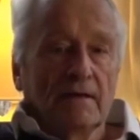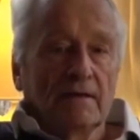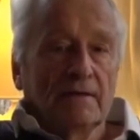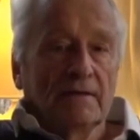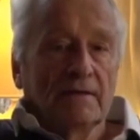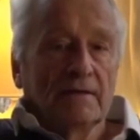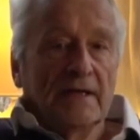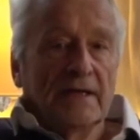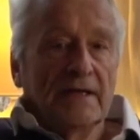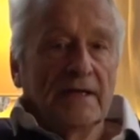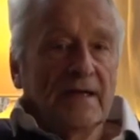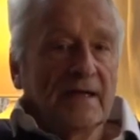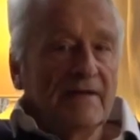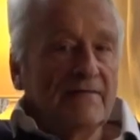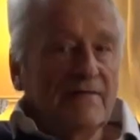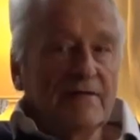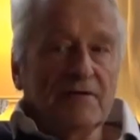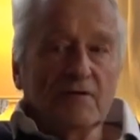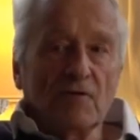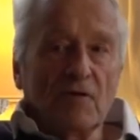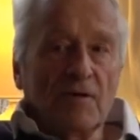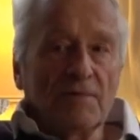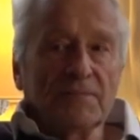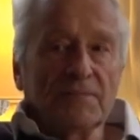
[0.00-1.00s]
and never
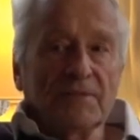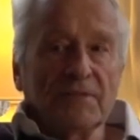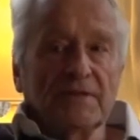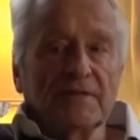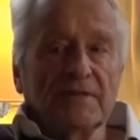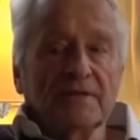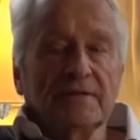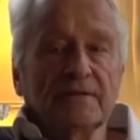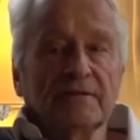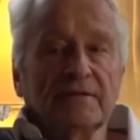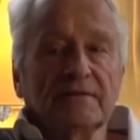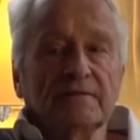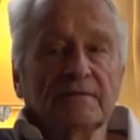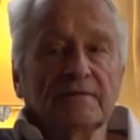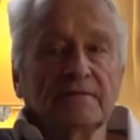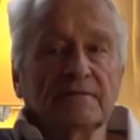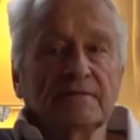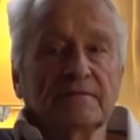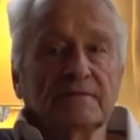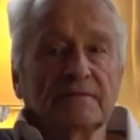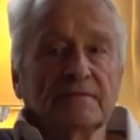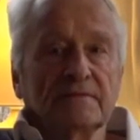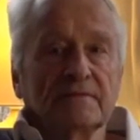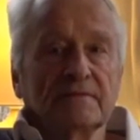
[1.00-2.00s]
dropped it.
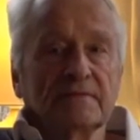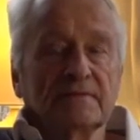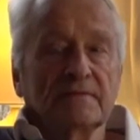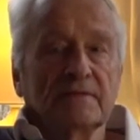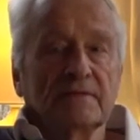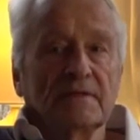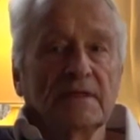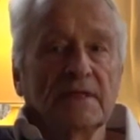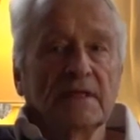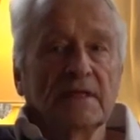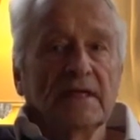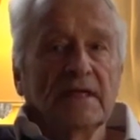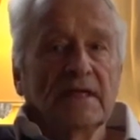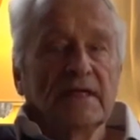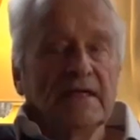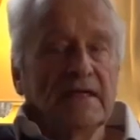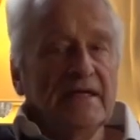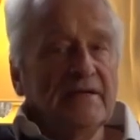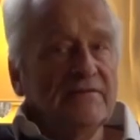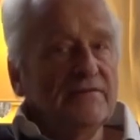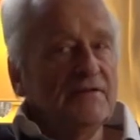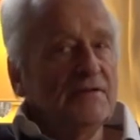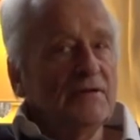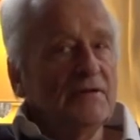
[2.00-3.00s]

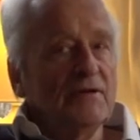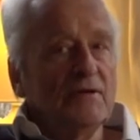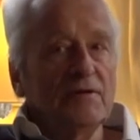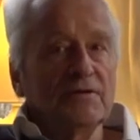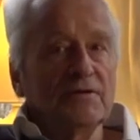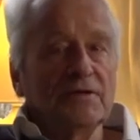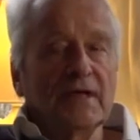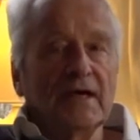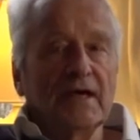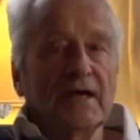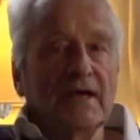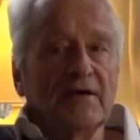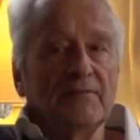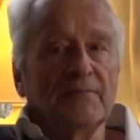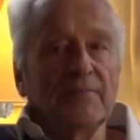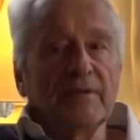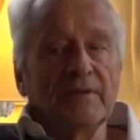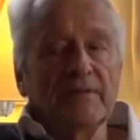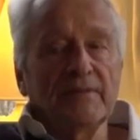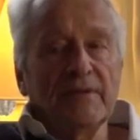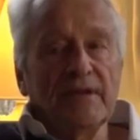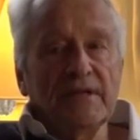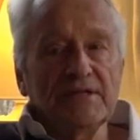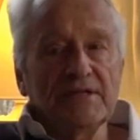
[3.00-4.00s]
Even though there have
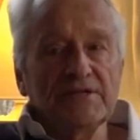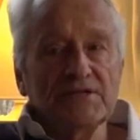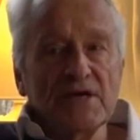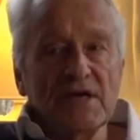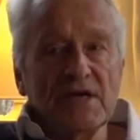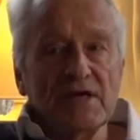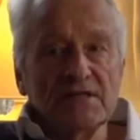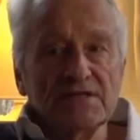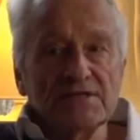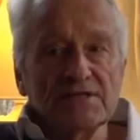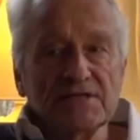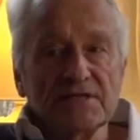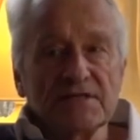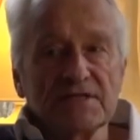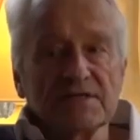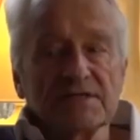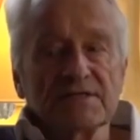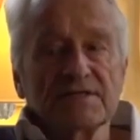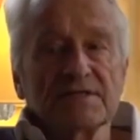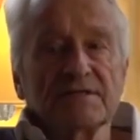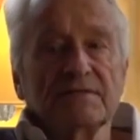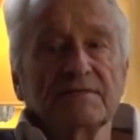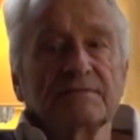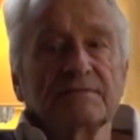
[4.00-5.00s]
been many challenges.